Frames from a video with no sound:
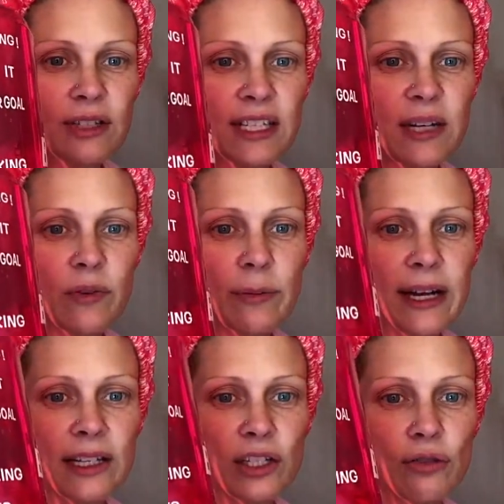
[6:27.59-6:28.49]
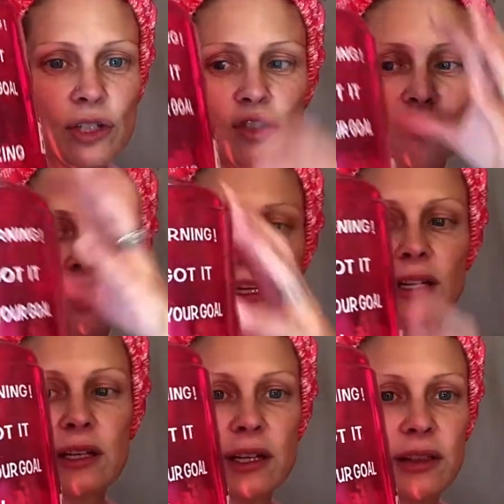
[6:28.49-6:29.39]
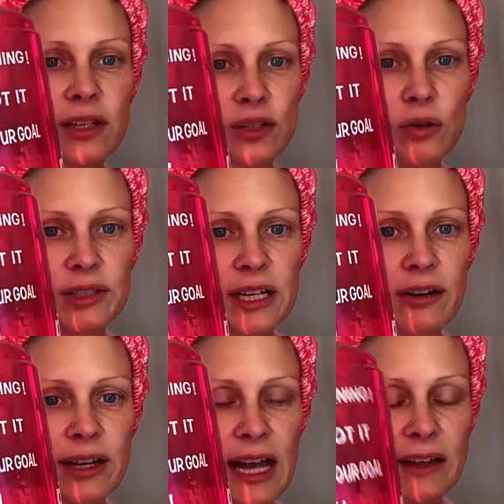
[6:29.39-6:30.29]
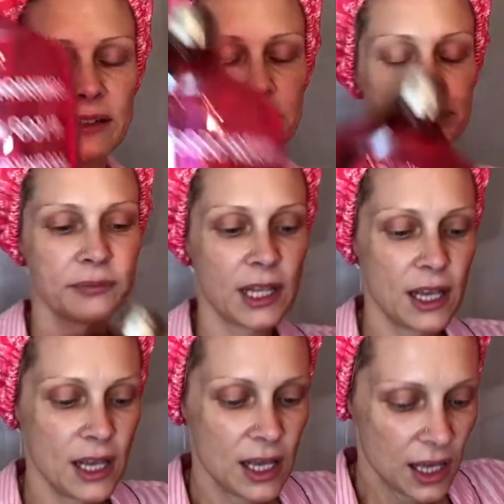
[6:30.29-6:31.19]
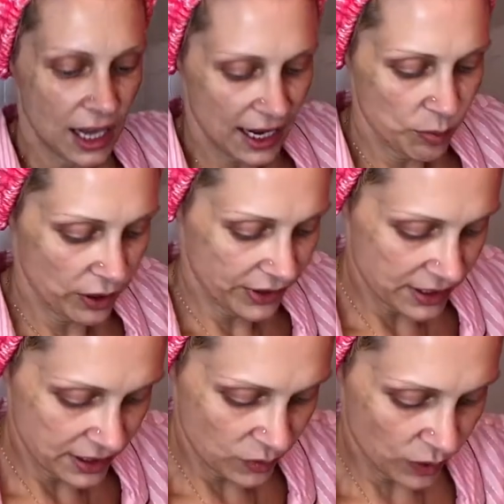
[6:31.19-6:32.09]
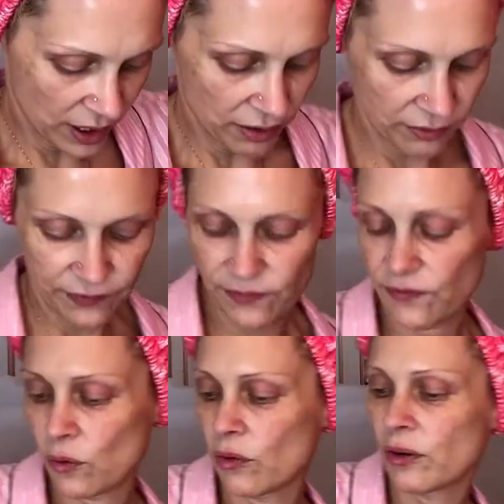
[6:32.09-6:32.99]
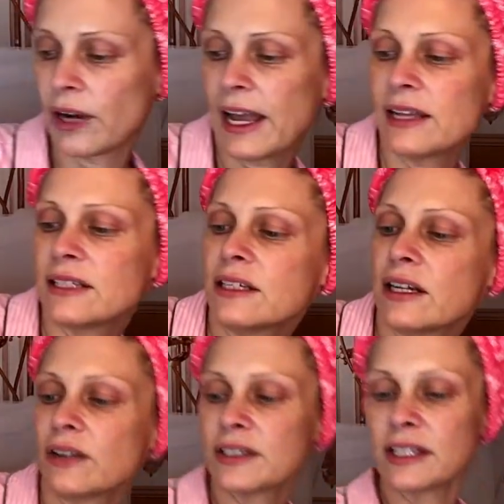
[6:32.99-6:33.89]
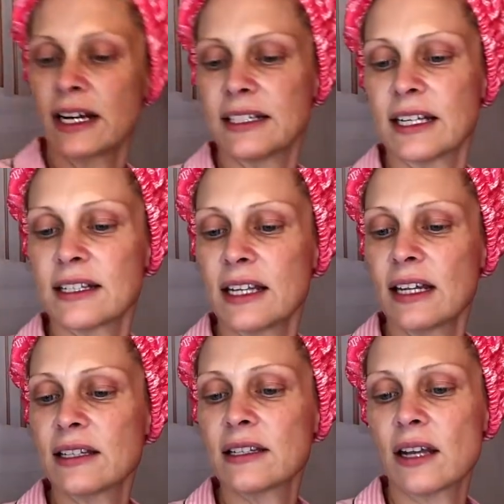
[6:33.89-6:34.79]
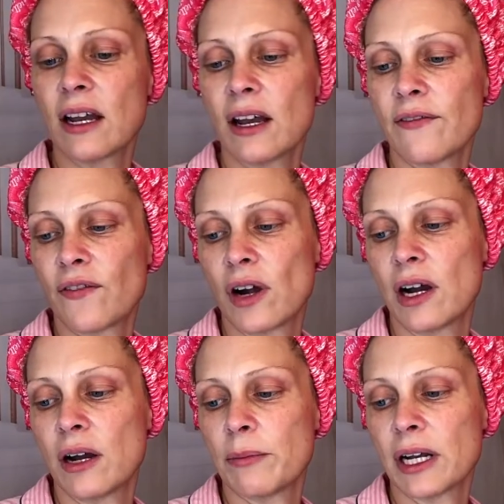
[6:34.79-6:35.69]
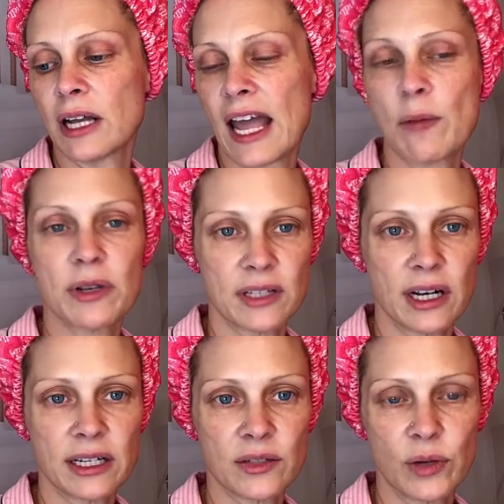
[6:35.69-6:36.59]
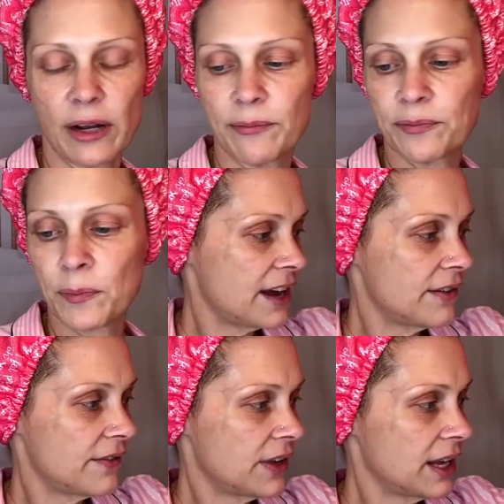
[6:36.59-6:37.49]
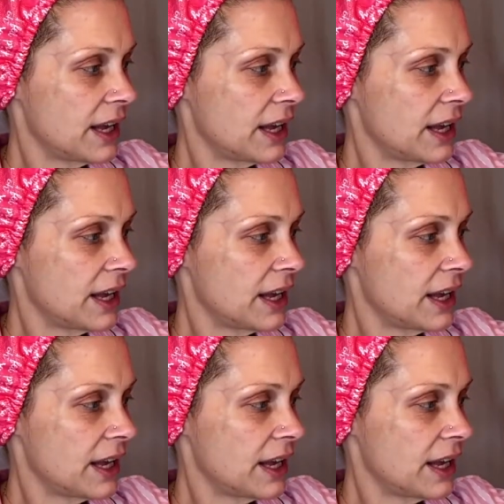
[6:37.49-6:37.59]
know, to keep reminding you to drink this whole entire gallon. I bought this as well for $18.96 from Amazon as well. I have